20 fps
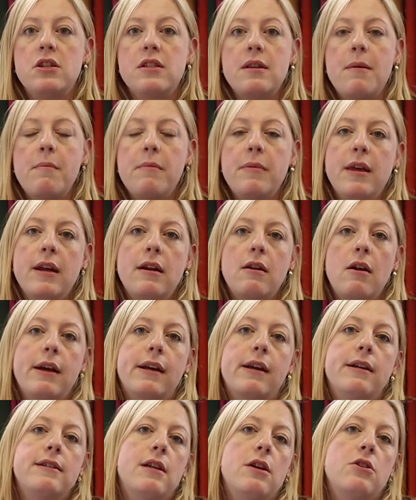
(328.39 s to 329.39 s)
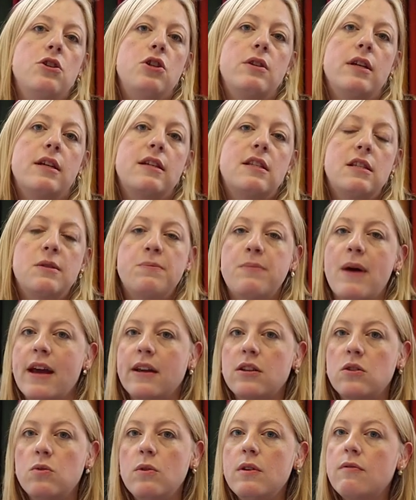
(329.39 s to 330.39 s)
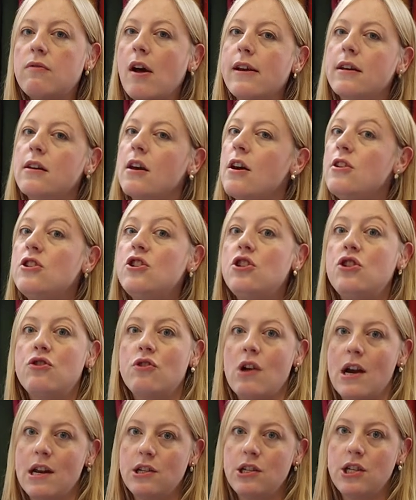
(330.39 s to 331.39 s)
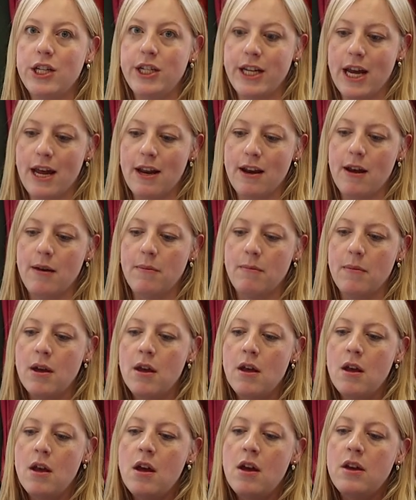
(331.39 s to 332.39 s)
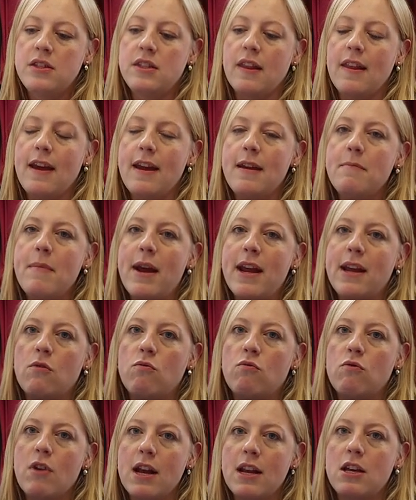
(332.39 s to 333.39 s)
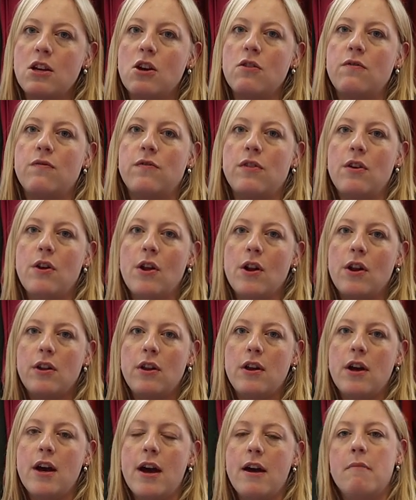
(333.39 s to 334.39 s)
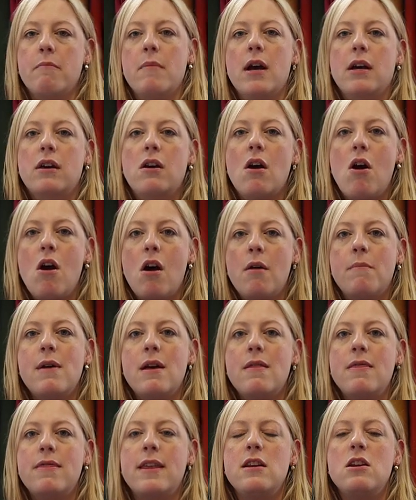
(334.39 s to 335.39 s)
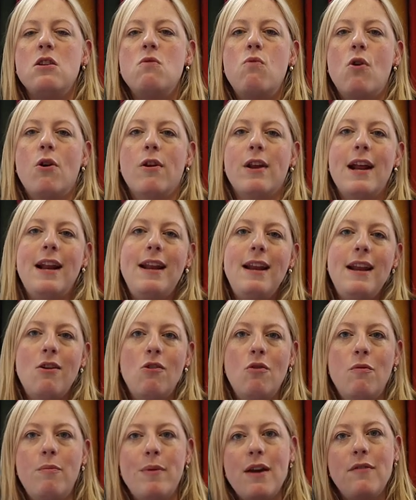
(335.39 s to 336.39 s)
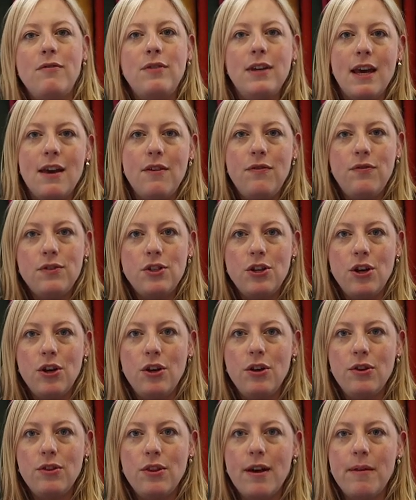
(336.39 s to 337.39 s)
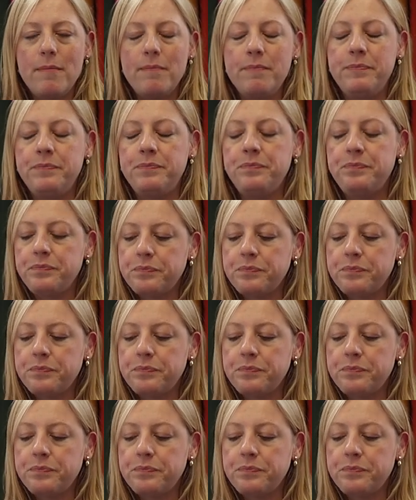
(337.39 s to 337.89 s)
It's something, like I said, you'd expect with like a stretch denim. So they make really good for a garment that you want a little bit of give to them.